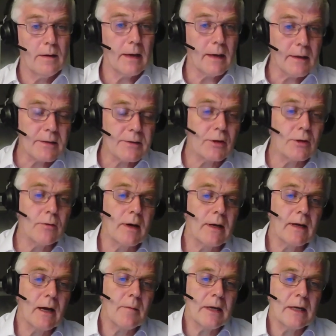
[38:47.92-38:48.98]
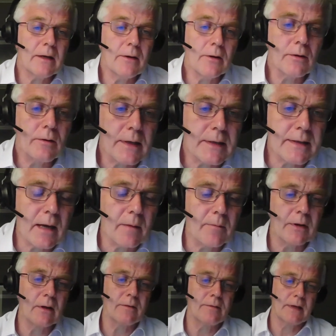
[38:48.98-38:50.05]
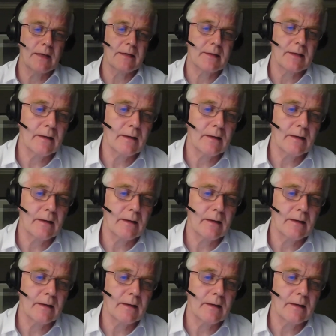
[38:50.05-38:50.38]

Yeah, that's true. And I mean, another example of this,